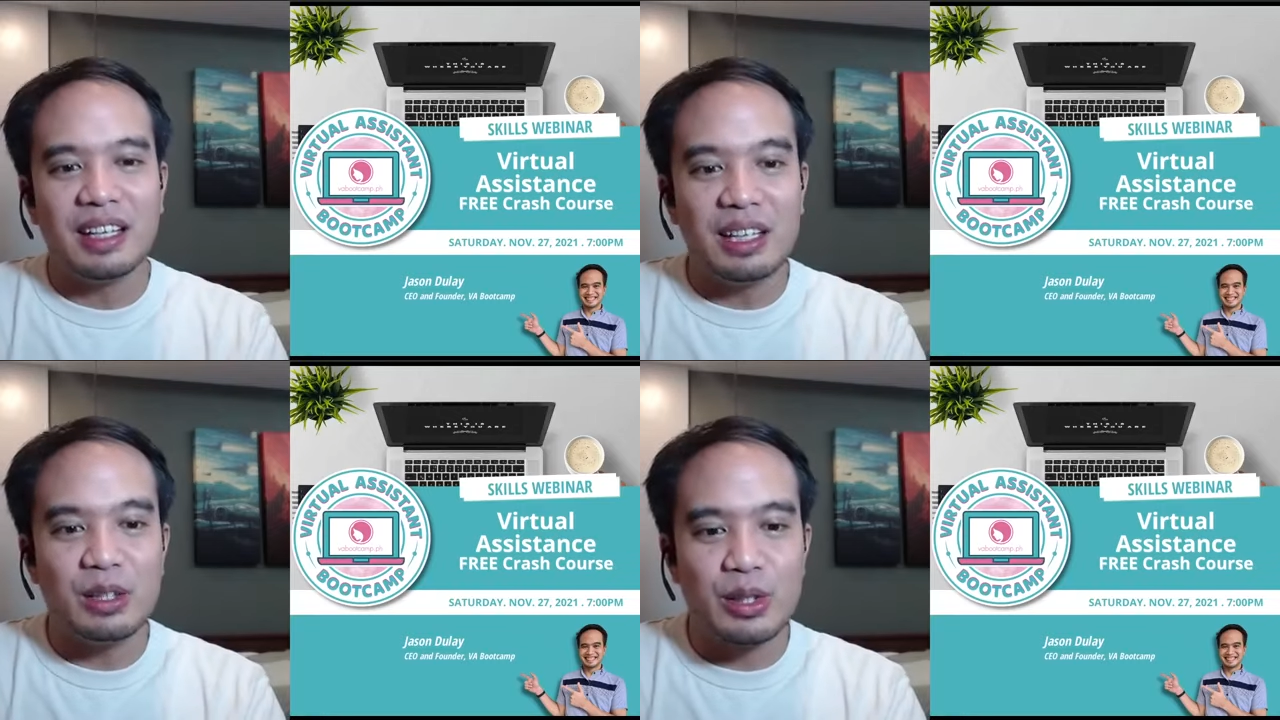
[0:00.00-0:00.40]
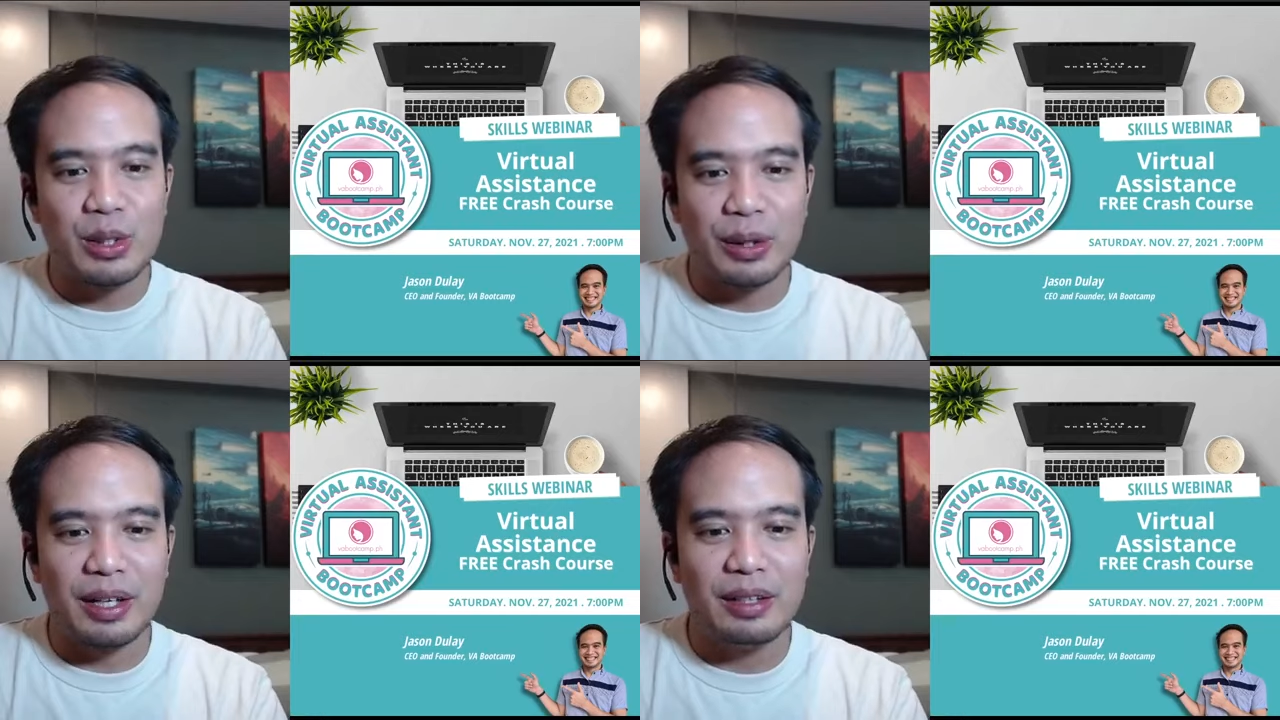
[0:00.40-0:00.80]

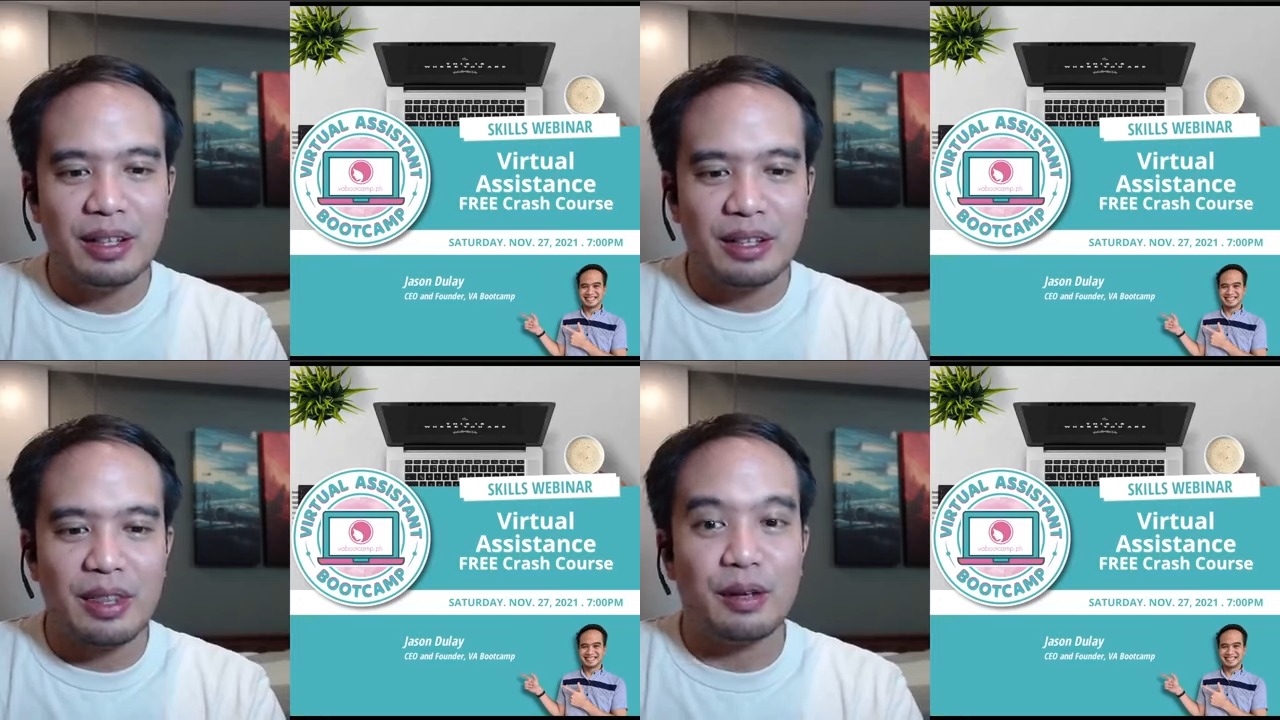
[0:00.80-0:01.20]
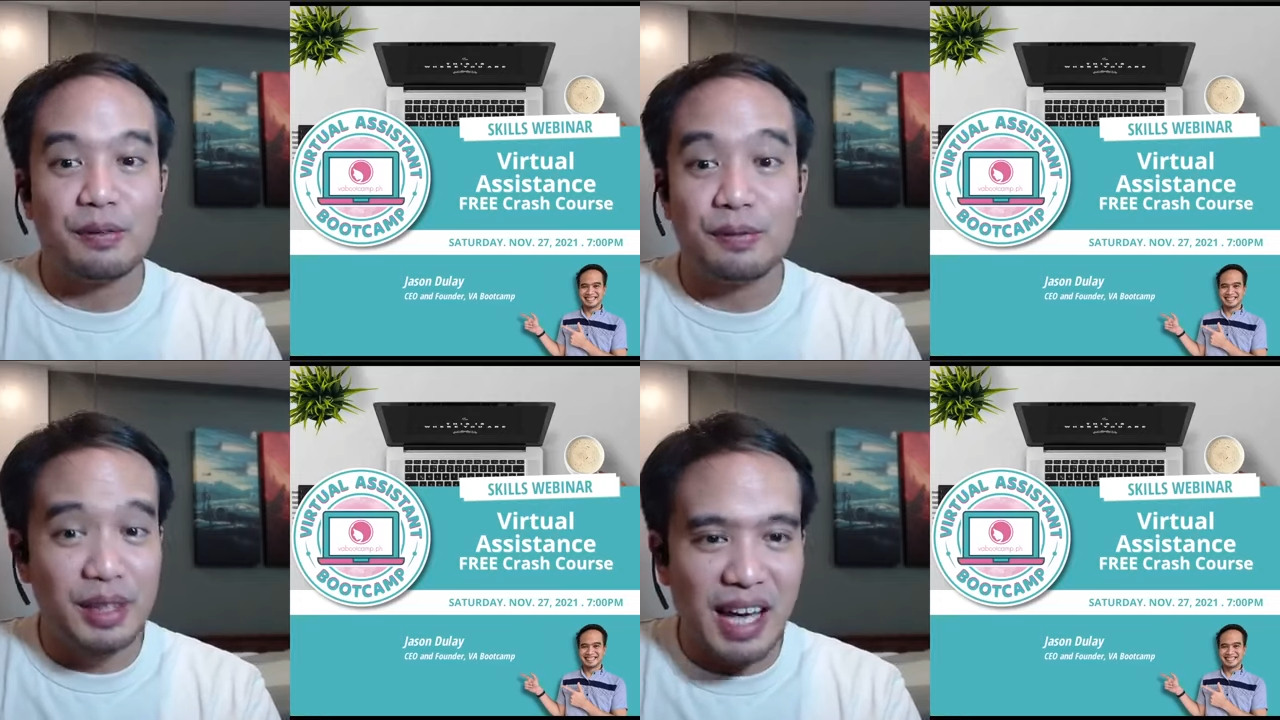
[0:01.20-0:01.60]
enjoyed the
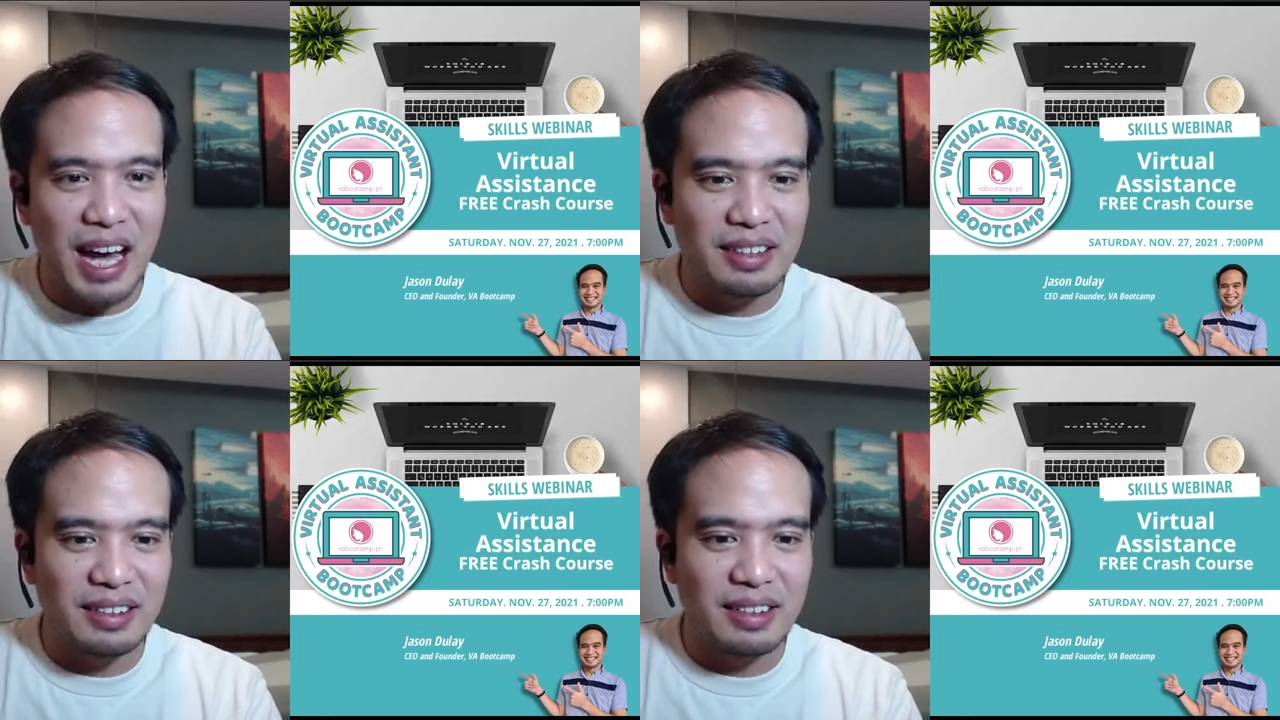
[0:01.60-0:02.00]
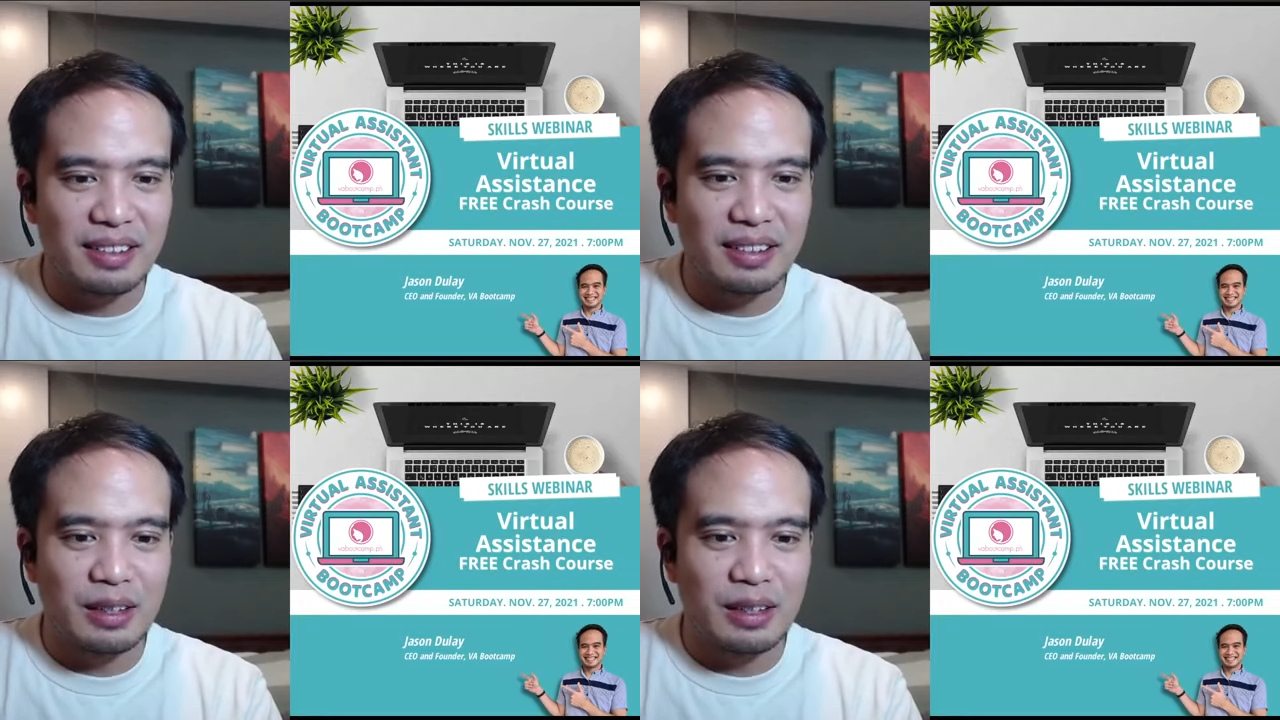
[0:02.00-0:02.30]
free access